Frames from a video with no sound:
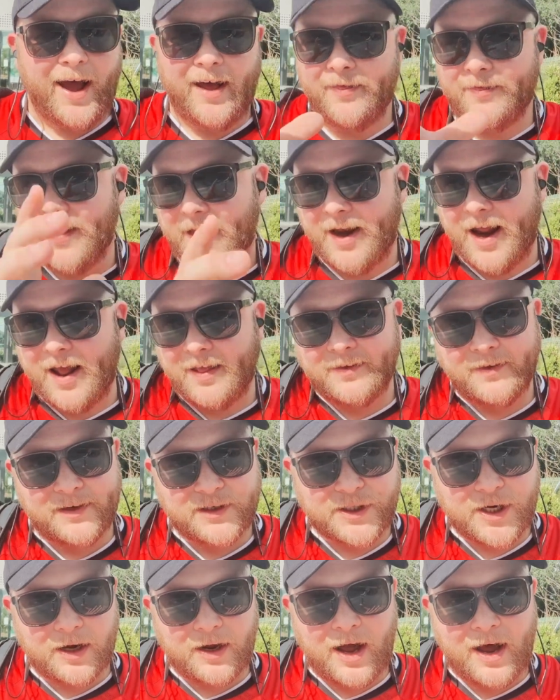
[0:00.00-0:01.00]
and then enter
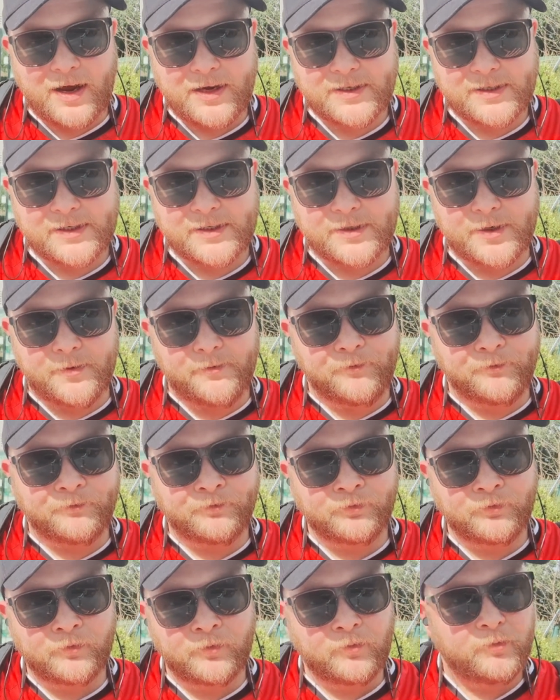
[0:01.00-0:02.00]
the Shanghai system.
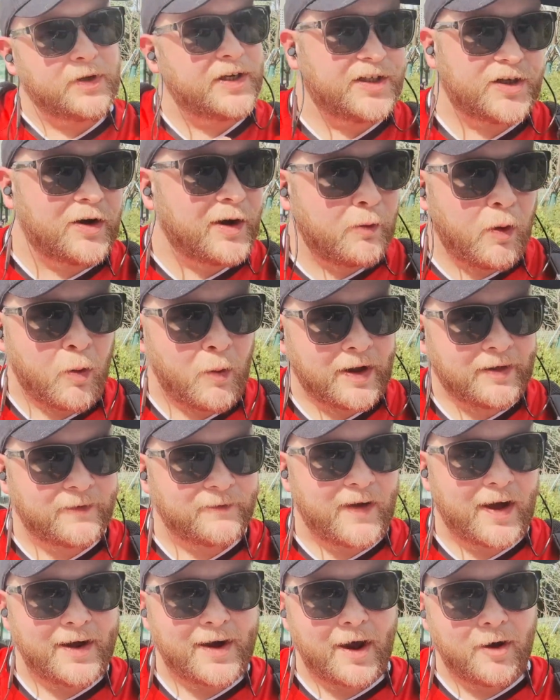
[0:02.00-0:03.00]
But there's only one way
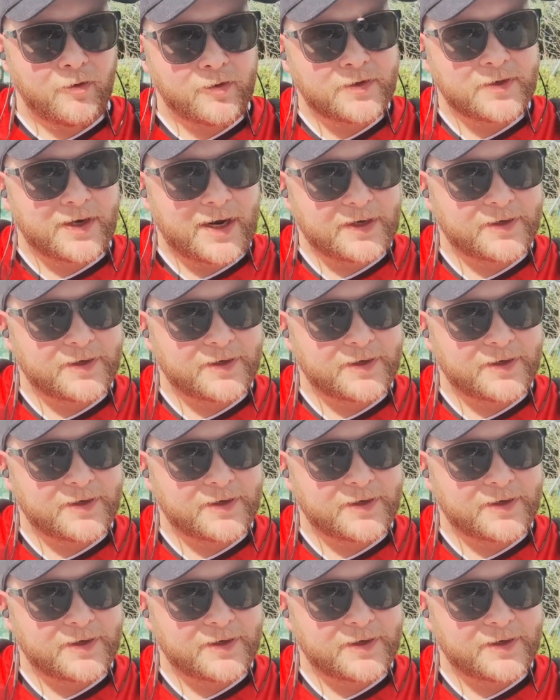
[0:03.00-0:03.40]
to find out, so